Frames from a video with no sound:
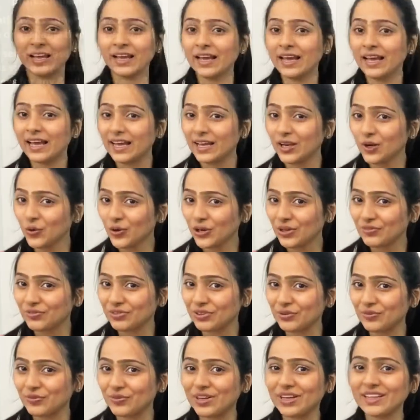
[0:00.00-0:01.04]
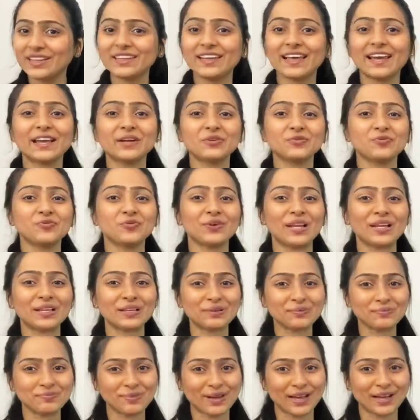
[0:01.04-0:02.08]
Hello everyone and
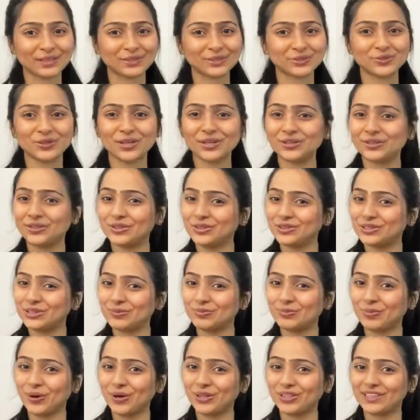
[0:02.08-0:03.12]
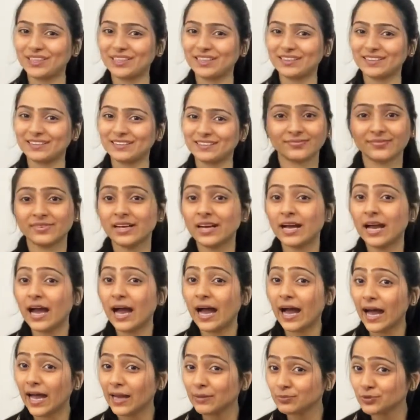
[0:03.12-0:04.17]
welcome back to our Eudemonia.
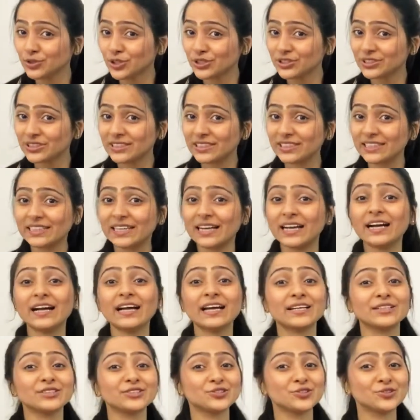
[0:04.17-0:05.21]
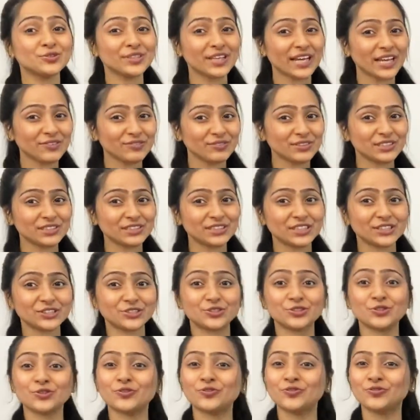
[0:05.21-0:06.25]
I'm Dr. Niha and today I will
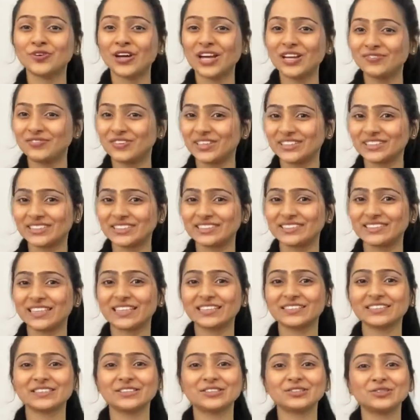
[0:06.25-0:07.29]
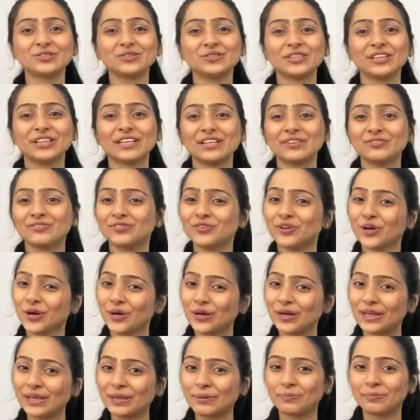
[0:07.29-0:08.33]
teach you 5 exercises to relieve your
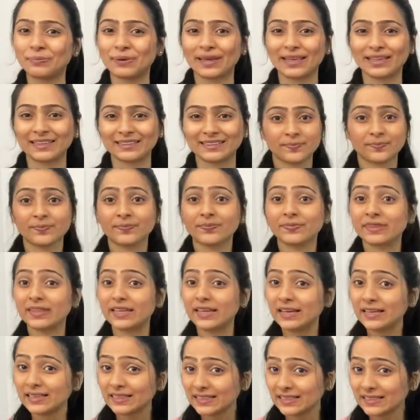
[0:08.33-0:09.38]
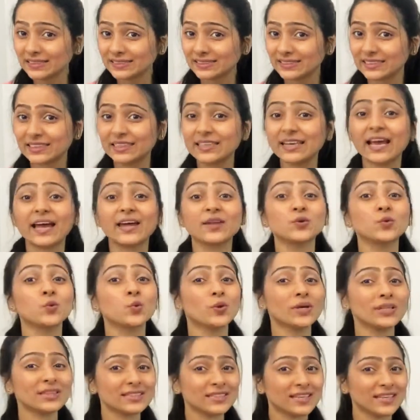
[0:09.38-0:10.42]
knee pain. They are easy
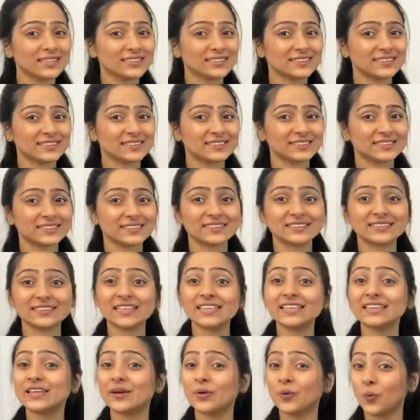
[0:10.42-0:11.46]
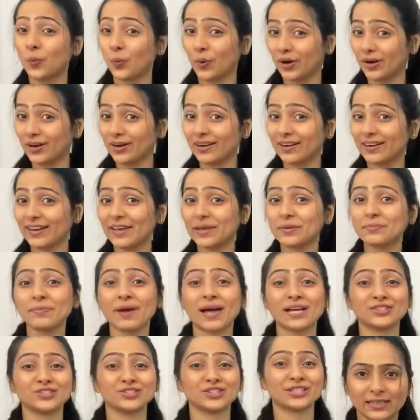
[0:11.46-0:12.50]
and with consistency they work like
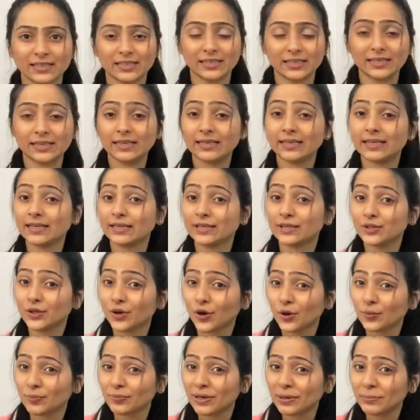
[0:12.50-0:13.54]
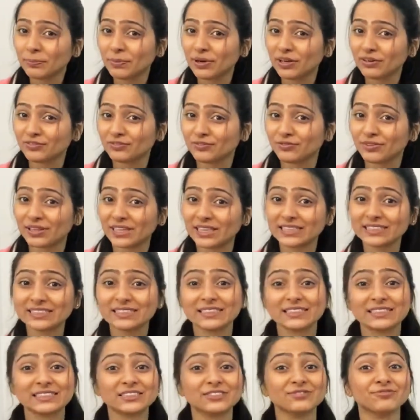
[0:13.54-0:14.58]
magic. Ignore my puffed
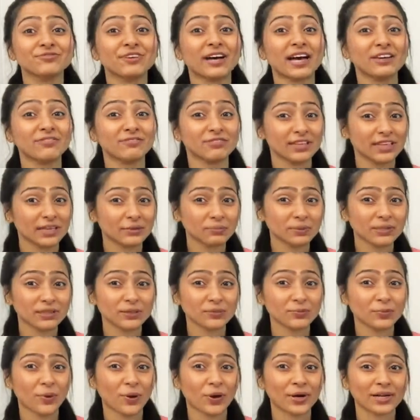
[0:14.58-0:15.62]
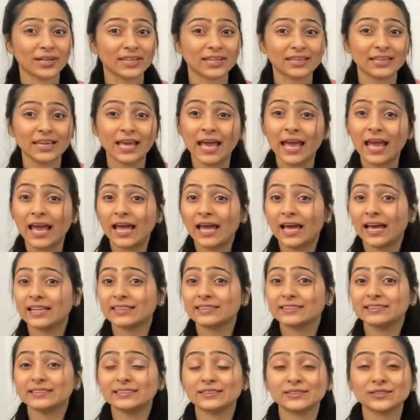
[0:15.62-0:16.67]
face, it's 5 a.m. in the morning
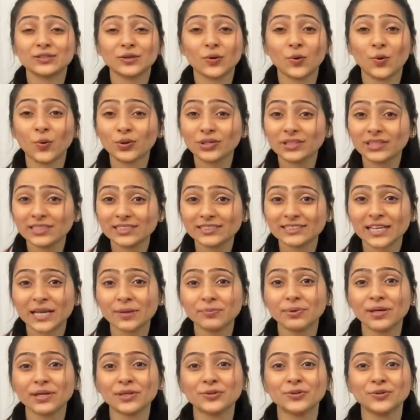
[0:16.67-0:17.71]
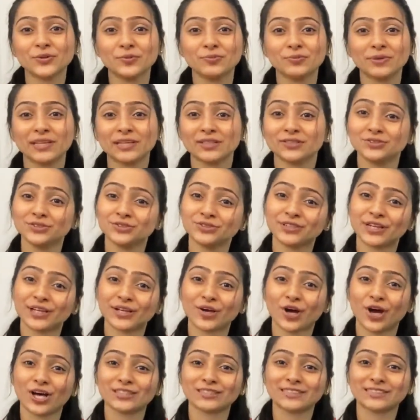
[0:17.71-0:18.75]
and this is the only time I could make to
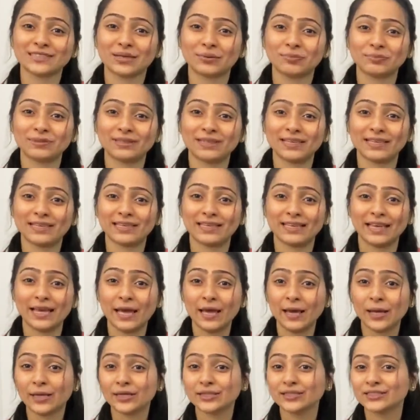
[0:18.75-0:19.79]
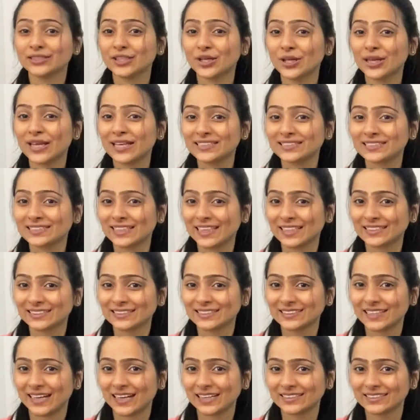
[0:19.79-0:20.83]
record something. So let's get
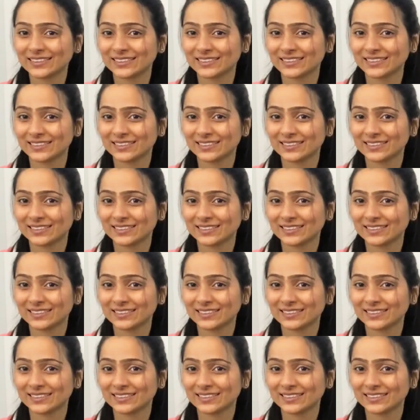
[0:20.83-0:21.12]
started.